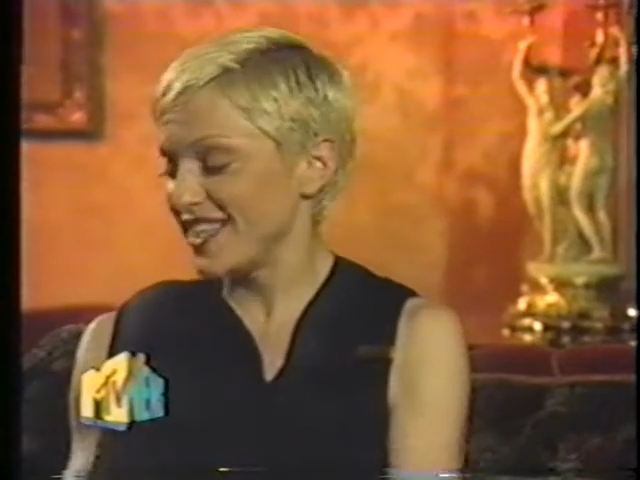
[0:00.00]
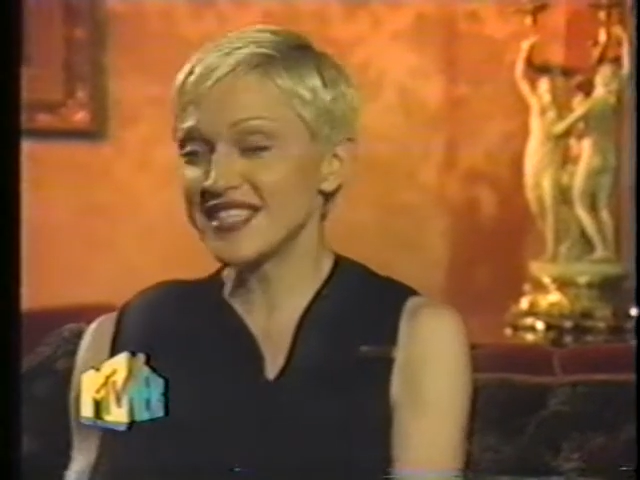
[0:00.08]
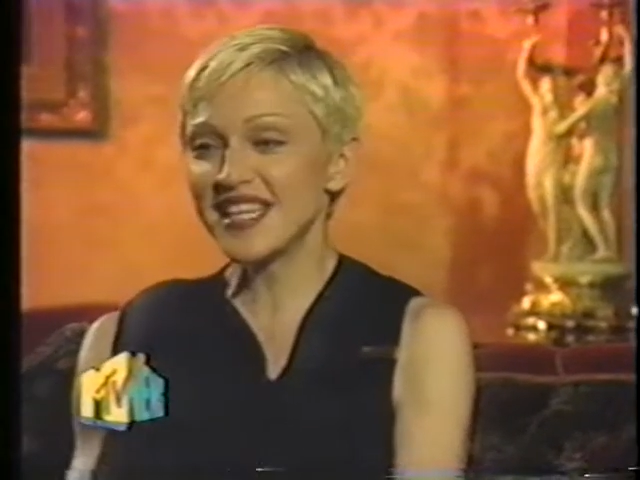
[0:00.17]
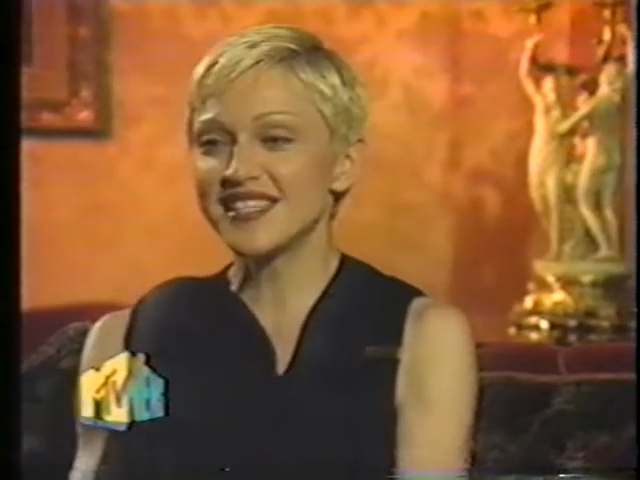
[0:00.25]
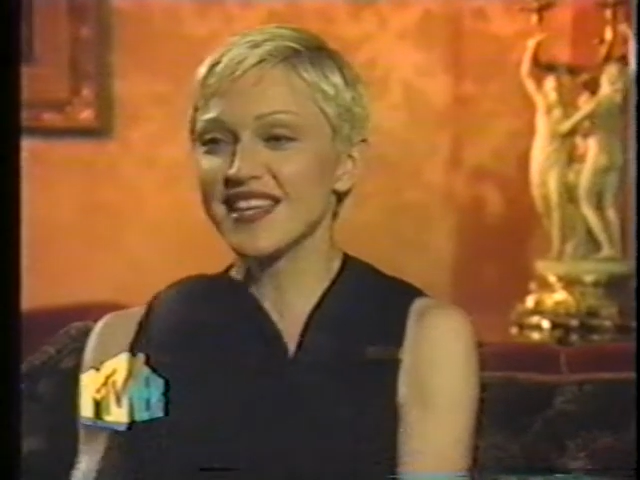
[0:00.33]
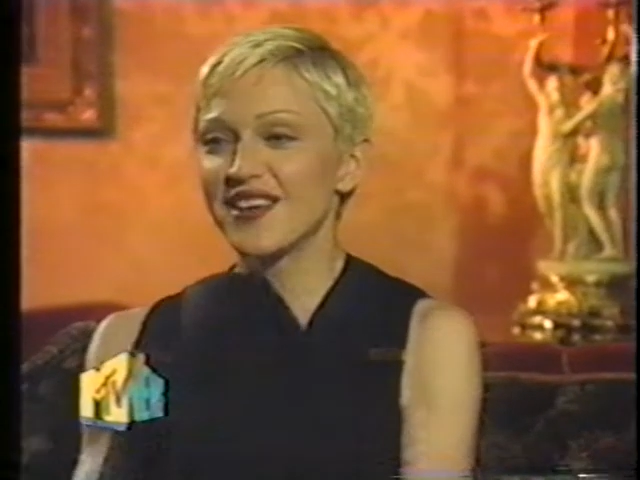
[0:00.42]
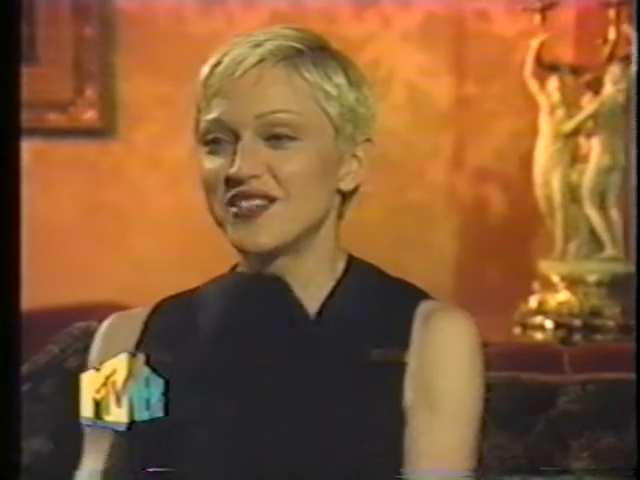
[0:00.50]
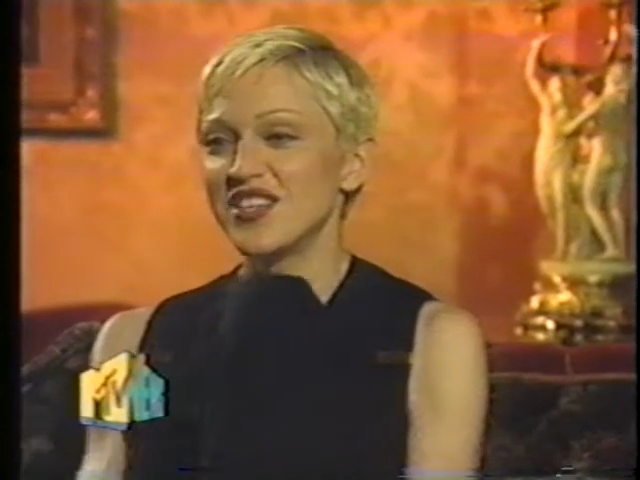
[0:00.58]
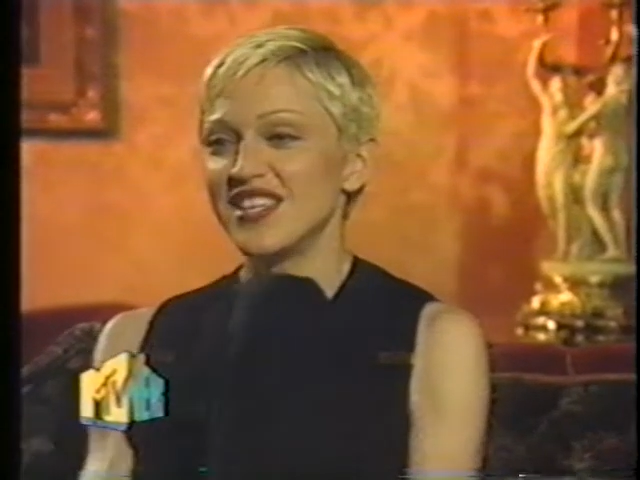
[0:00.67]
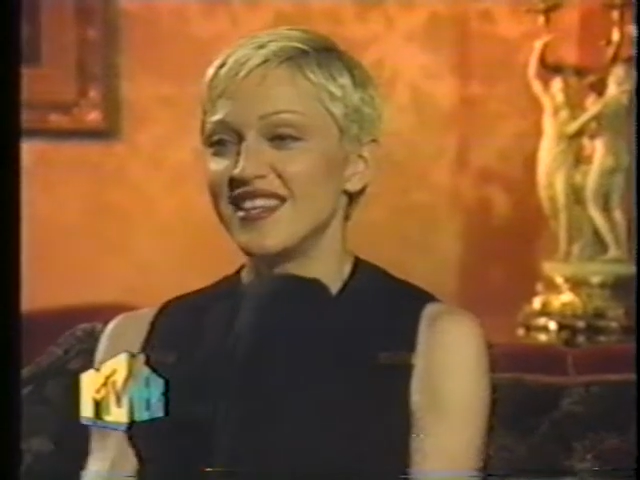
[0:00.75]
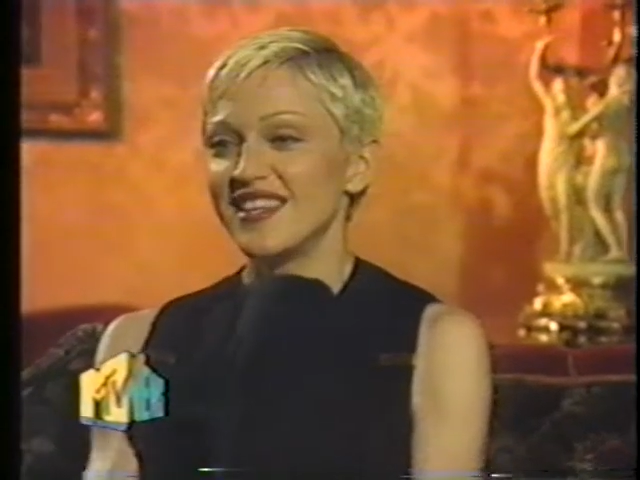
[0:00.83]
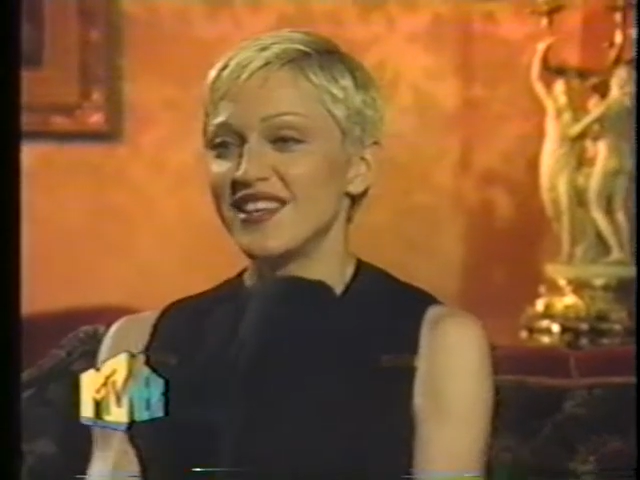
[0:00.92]
let's get down to
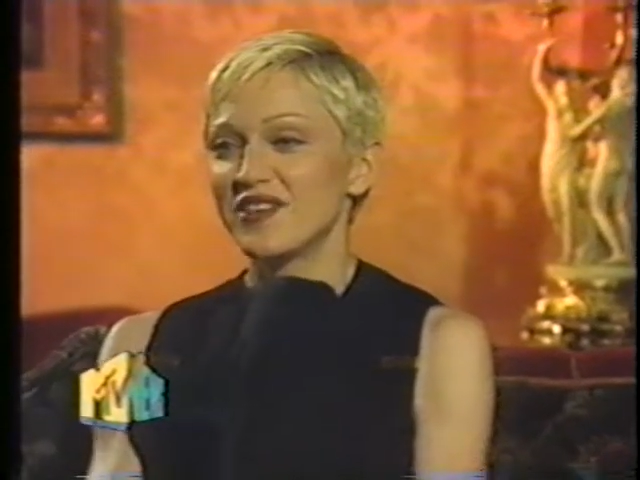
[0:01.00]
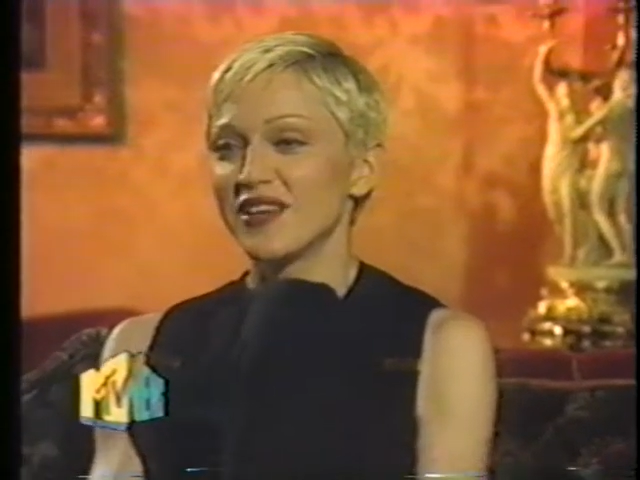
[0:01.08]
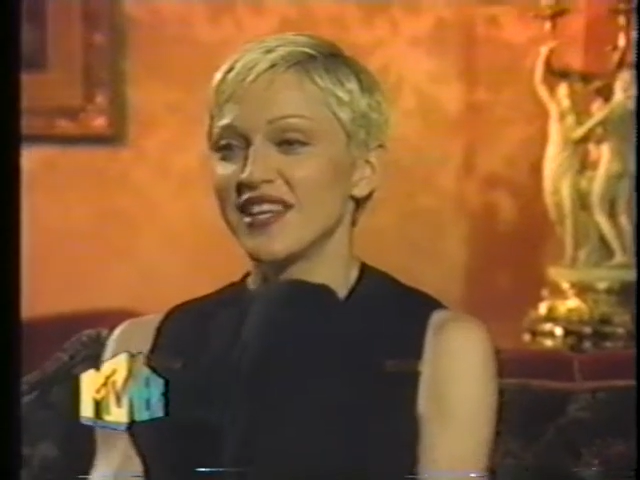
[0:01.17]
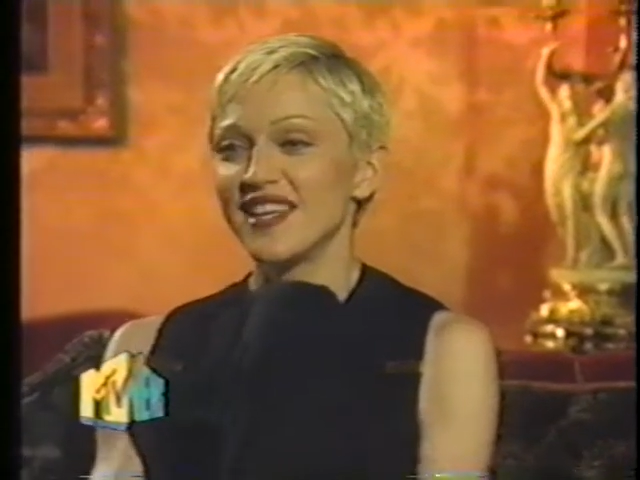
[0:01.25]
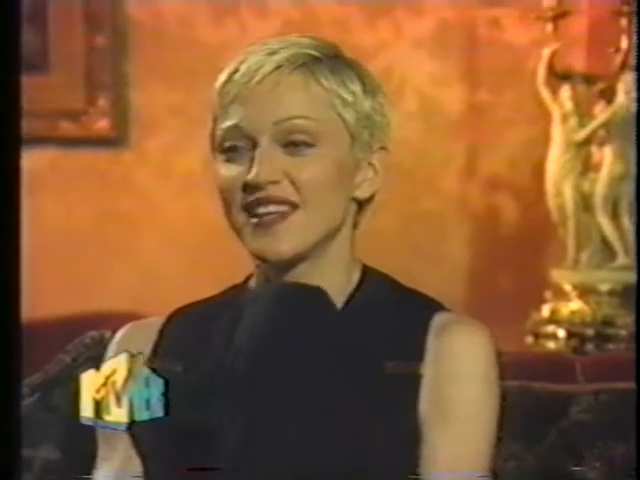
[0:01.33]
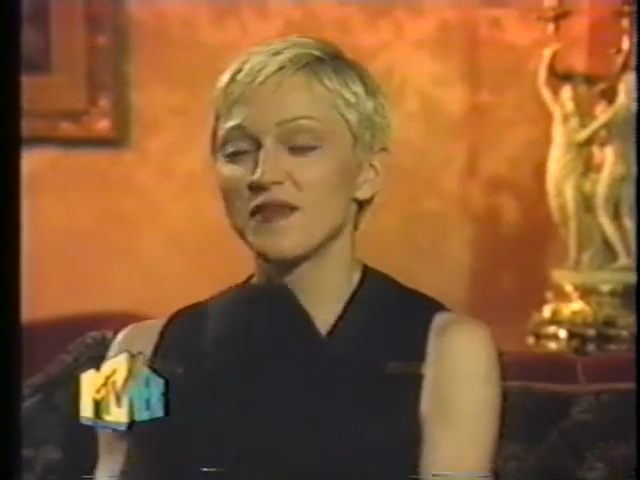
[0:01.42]
the nitty-gritty.